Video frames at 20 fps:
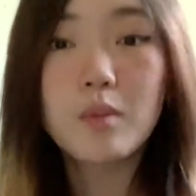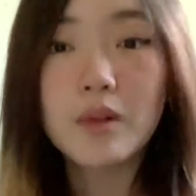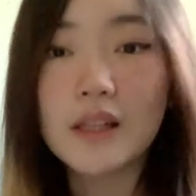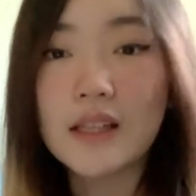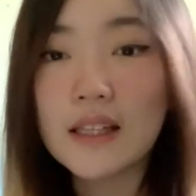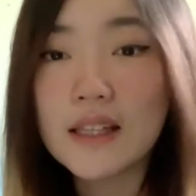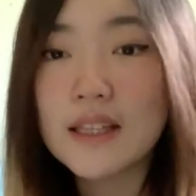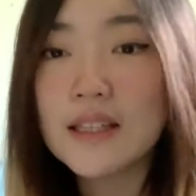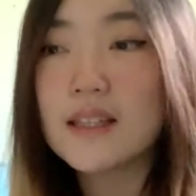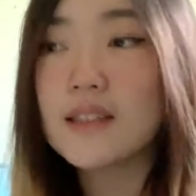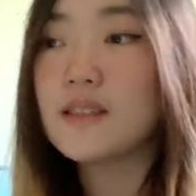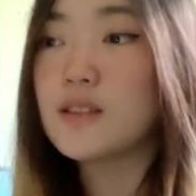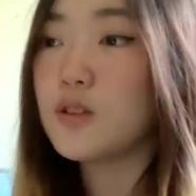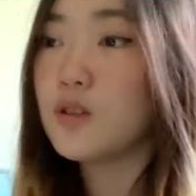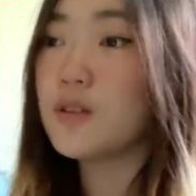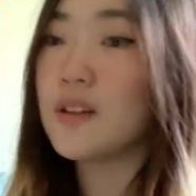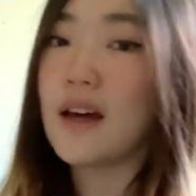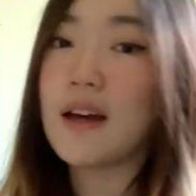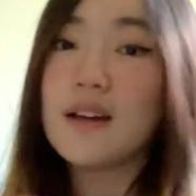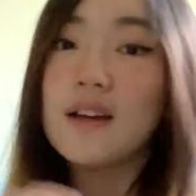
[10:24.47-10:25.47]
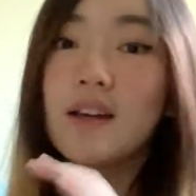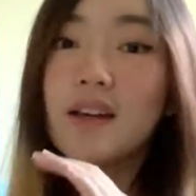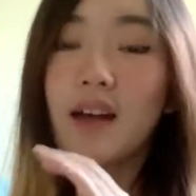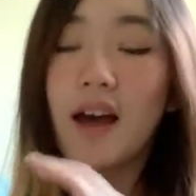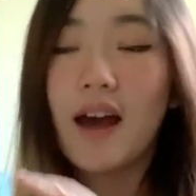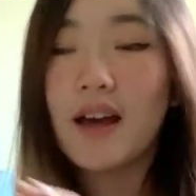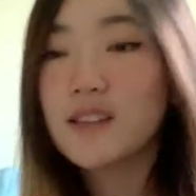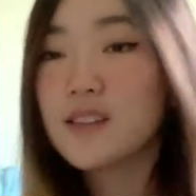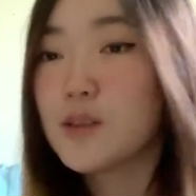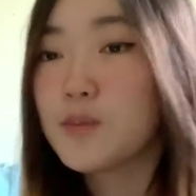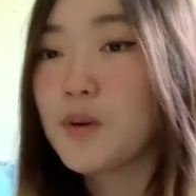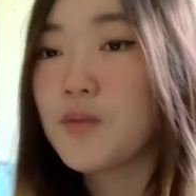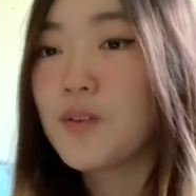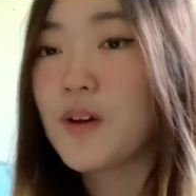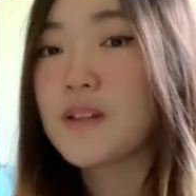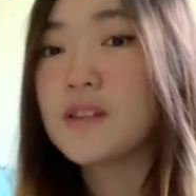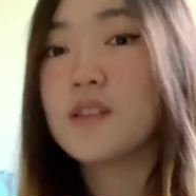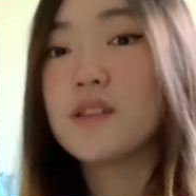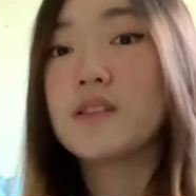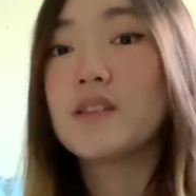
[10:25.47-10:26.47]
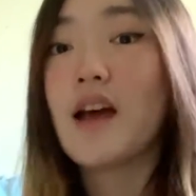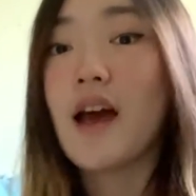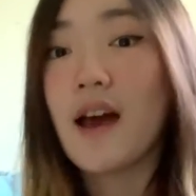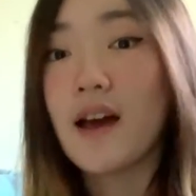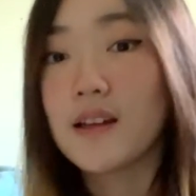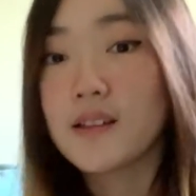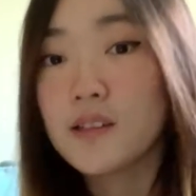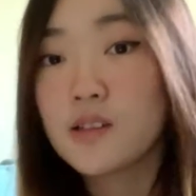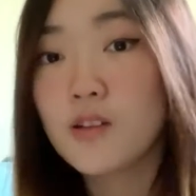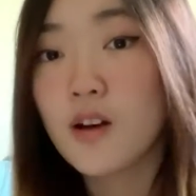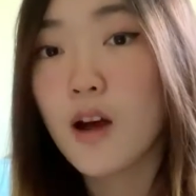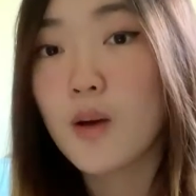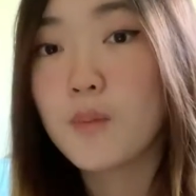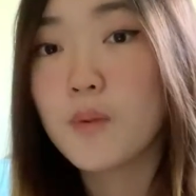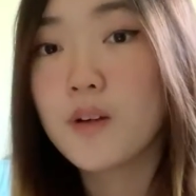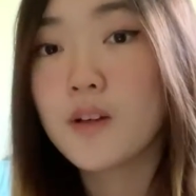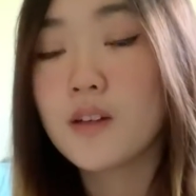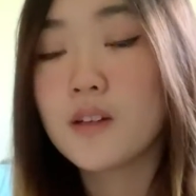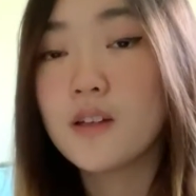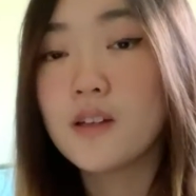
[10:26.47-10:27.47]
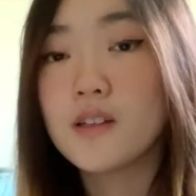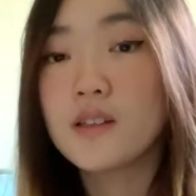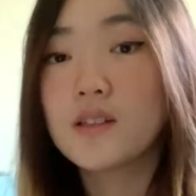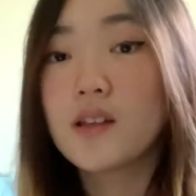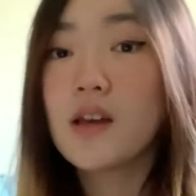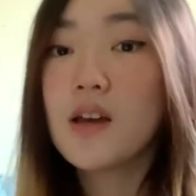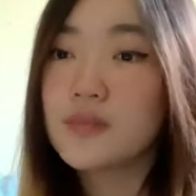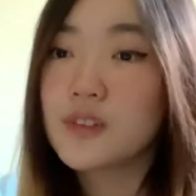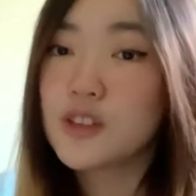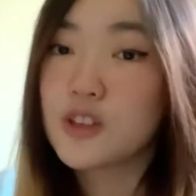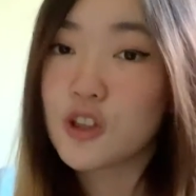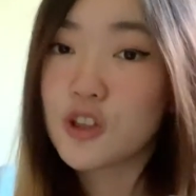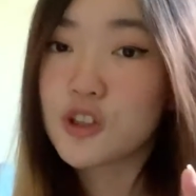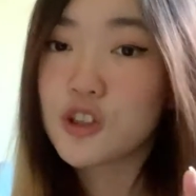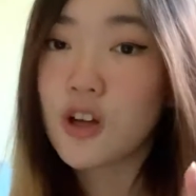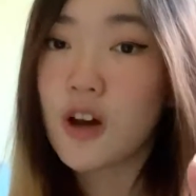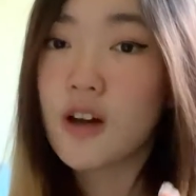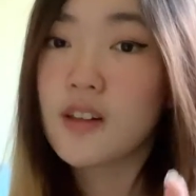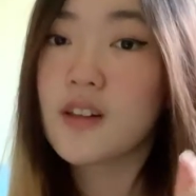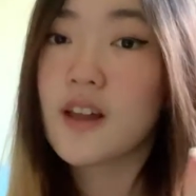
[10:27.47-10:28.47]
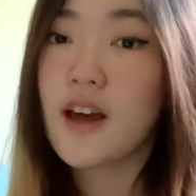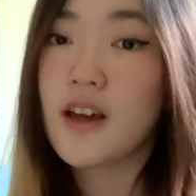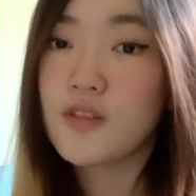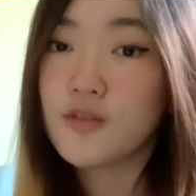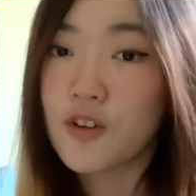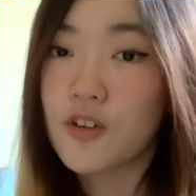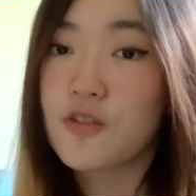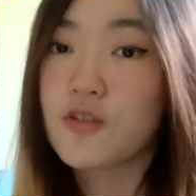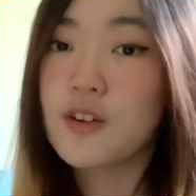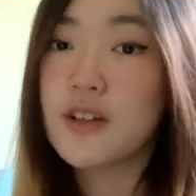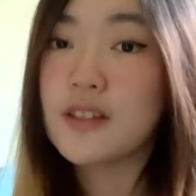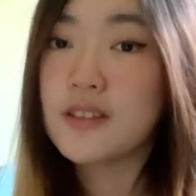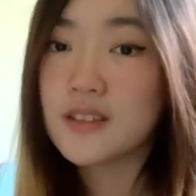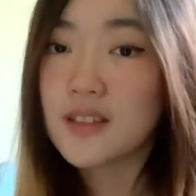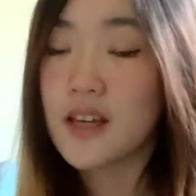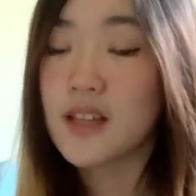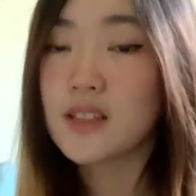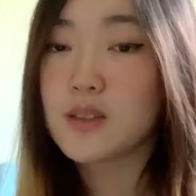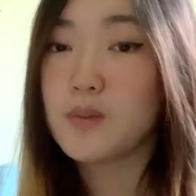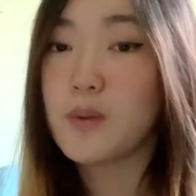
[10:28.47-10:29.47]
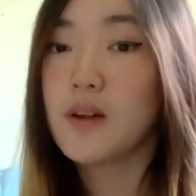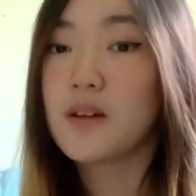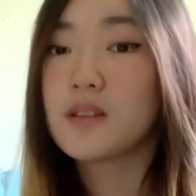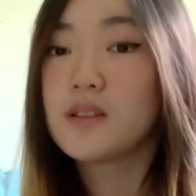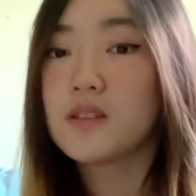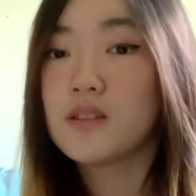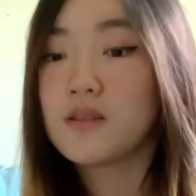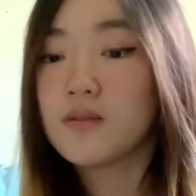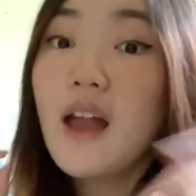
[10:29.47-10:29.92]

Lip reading: please do that. Ask your professors, ask your upper years, search online for free textbooks.